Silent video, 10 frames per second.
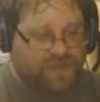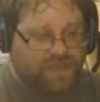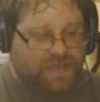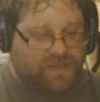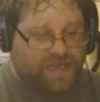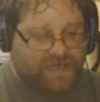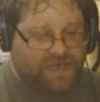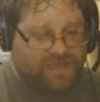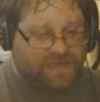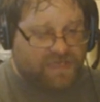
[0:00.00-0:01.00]
That
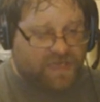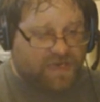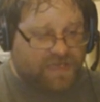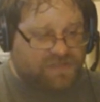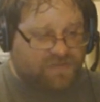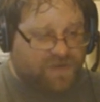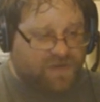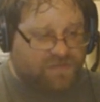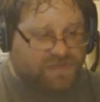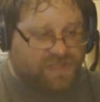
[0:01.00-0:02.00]
night, the young introvert
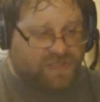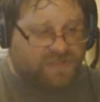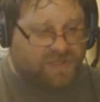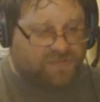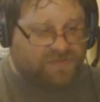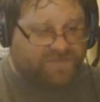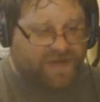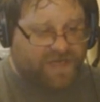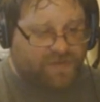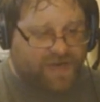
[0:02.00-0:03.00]
returns home to find
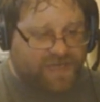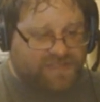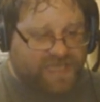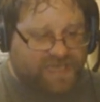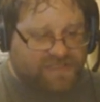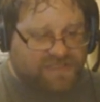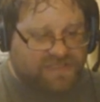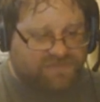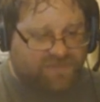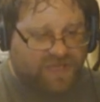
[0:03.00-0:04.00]
it ransacked and his
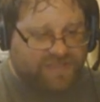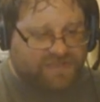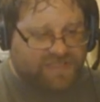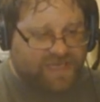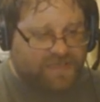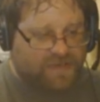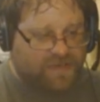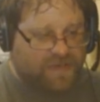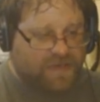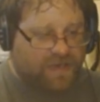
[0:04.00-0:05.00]
boss dead
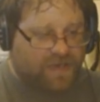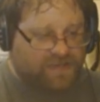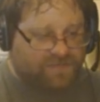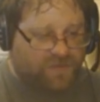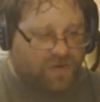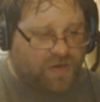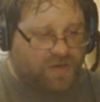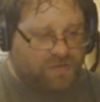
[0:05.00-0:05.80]
on the floor.